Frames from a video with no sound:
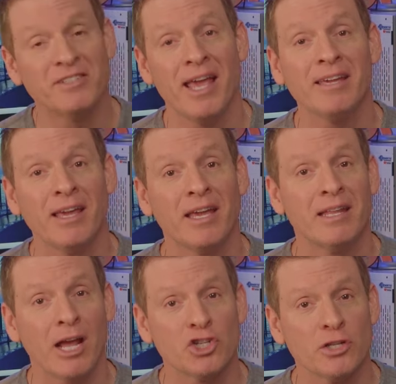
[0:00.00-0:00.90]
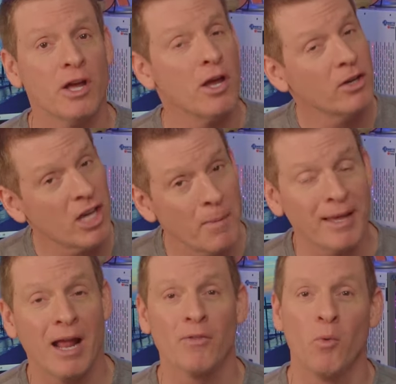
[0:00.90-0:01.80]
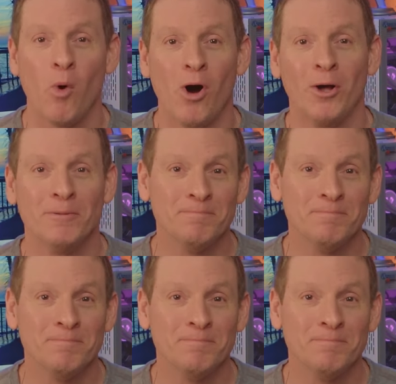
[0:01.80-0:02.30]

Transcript: 10 gig connection coming out of the wall.